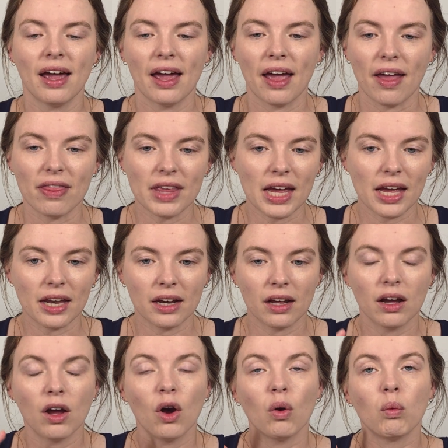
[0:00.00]
And
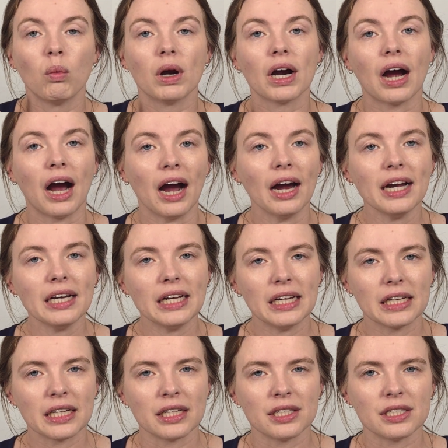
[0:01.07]
then where I
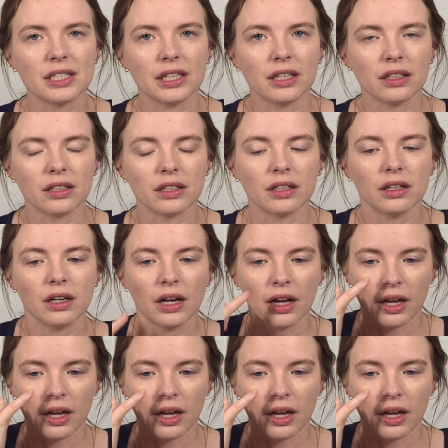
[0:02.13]
need concealer